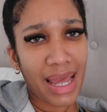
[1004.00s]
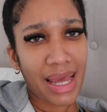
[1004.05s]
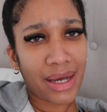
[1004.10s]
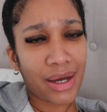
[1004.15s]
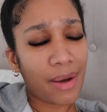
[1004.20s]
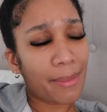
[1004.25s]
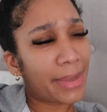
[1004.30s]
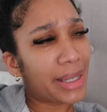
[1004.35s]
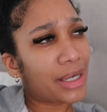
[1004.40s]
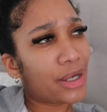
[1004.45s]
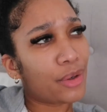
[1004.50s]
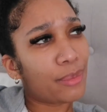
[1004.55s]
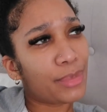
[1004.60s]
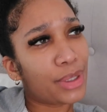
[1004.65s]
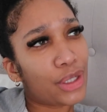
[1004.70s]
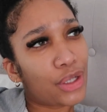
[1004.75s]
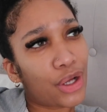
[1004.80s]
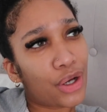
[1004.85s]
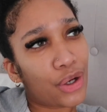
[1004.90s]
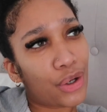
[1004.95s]
comment down
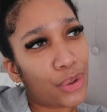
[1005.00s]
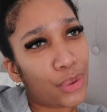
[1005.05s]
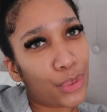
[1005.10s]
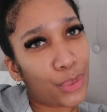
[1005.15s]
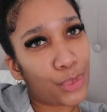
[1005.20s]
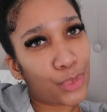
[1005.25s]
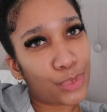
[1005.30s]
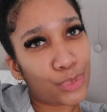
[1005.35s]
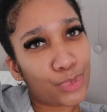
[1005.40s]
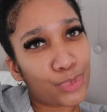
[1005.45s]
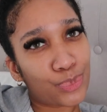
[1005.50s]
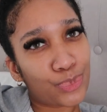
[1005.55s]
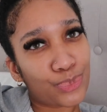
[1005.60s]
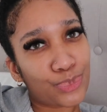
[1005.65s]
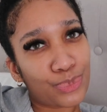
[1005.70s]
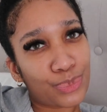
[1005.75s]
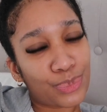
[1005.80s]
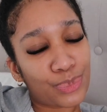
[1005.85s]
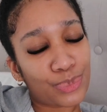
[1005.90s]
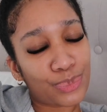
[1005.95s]
below
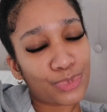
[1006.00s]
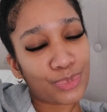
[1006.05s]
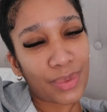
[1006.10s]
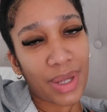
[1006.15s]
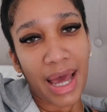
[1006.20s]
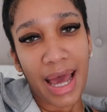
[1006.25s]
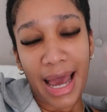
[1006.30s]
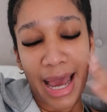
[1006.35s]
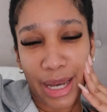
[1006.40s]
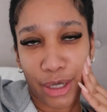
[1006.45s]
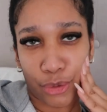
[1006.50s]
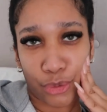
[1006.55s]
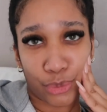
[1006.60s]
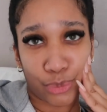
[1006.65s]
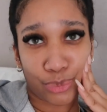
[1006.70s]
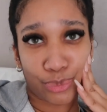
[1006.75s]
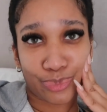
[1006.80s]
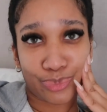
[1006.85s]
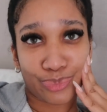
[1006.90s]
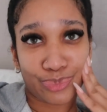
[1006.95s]
i don't
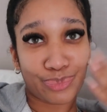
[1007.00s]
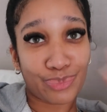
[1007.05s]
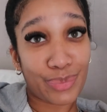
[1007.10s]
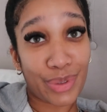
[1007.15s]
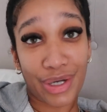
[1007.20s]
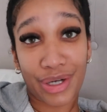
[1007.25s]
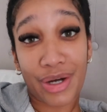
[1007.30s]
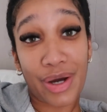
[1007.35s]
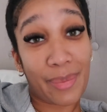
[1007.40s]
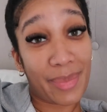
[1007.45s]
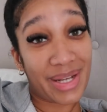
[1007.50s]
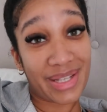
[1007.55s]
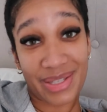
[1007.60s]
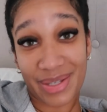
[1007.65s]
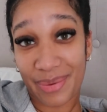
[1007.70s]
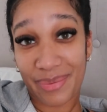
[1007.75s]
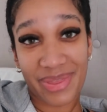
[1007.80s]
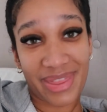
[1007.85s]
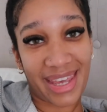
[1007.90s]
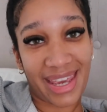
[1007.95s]
know but comment
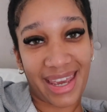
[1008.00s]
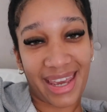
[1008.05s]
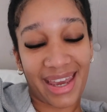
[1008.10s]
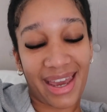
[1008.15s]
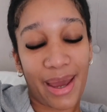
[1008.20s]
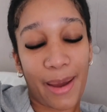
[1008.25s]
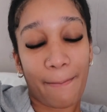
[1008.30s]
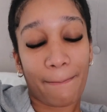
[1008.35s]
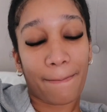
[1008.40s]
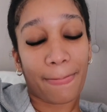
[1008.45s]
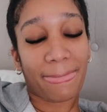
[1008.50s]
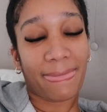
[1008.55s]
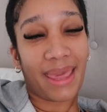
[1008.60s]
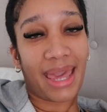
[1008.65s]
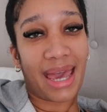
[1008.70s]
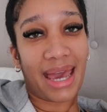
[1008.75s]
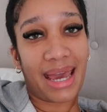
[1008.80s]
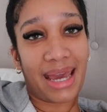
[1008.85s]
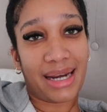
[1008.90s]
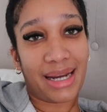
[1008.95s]
something
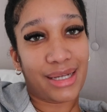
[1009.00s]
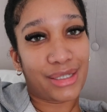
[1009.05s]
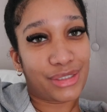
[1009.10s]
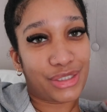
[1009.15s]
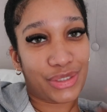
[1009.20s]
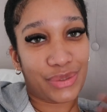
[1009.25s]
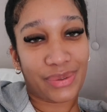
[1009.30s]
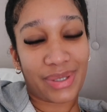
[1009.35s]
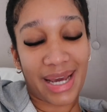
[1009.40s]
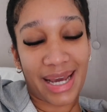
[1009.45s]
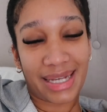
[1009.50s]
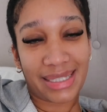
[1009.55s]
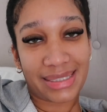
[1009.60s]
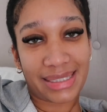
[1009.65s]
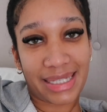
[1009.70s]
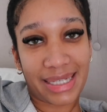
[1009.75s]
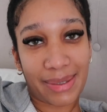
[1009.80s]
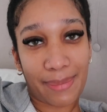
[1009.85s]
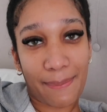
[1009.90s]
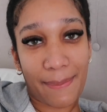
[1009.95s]
and i'll see you guys
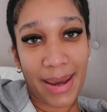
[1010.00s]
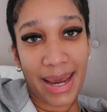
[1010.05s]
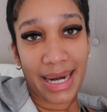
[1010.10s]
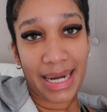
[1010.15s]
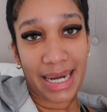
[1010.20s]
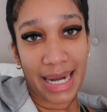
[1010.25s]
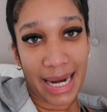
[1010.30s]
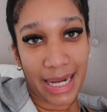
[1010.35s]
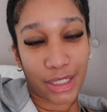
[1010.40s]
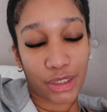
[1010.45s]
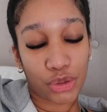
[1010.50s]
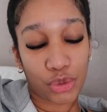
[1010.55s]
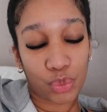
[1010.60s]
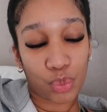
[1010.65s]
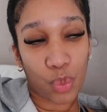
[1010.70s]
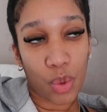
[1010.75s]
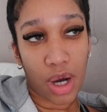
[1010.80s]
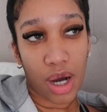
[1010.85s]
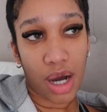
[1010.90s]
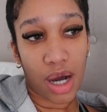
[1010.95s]
in my
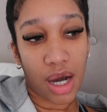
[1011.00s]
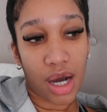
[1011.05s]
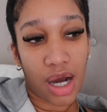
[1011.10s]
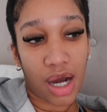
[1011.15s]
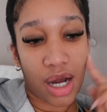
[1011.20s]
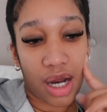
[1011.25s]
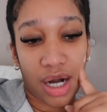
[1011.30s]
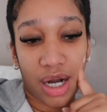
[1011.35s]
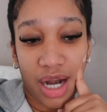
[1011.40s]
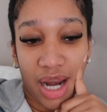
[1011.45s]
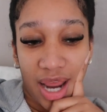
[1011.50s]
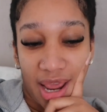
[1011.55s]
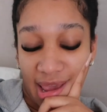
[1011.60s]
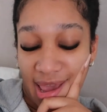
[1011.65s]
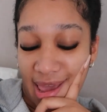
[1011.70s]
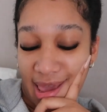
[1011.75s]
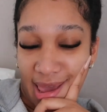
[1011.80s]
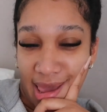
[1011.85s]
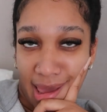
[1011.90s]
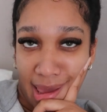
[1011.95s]
next one
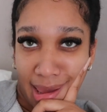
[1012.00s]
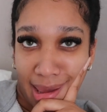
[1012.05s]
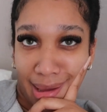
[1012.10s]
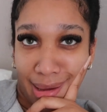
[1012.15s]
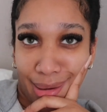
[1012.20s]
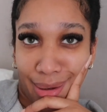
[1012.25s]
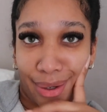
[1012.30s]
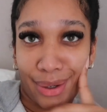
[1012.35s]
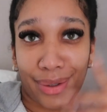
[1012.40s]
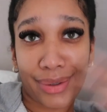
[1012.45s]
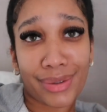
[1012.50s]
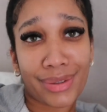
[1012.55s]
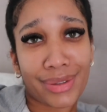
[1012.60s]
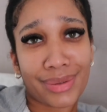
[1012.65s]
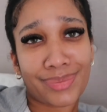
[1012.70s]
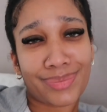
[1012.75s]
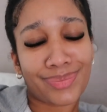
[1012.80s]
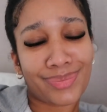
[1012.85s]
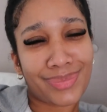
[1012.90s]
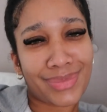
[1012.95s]

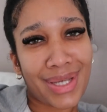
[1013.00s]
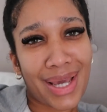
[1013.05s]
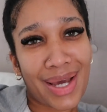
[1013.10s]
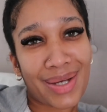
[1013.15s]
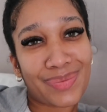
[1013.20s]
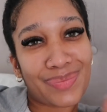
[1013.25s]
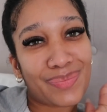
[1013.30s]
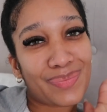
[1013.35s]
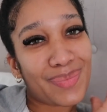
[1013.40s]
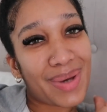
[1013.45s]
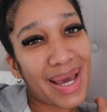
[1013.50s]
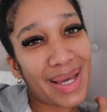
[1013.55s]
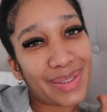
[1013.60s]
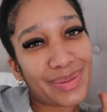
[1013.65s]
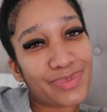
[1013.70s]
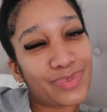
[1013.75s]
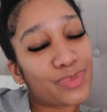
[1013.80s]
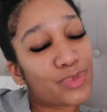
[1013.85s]
and yeah bye